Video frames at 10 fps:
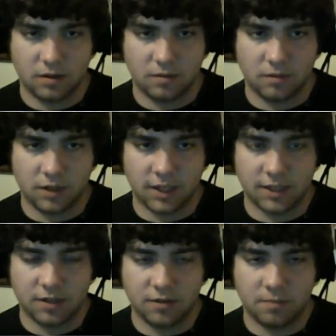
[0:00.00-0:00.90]
We're going to get
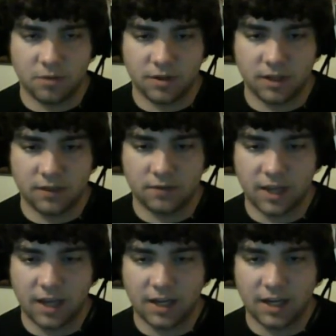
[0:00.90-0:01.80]
two more things for
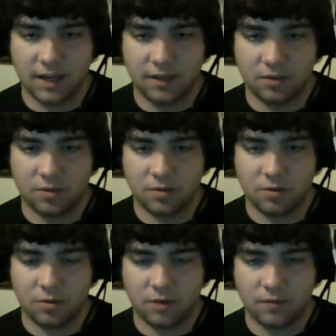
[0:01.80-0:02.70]
that guy, two,
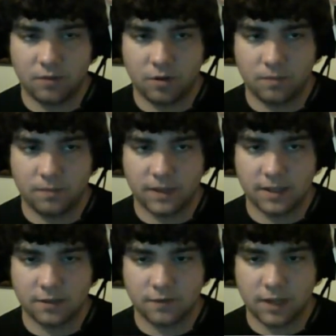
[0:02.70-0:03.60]
three or four
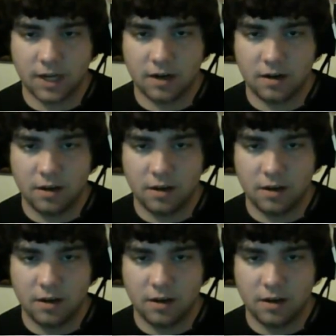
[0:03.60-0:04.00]
things over there.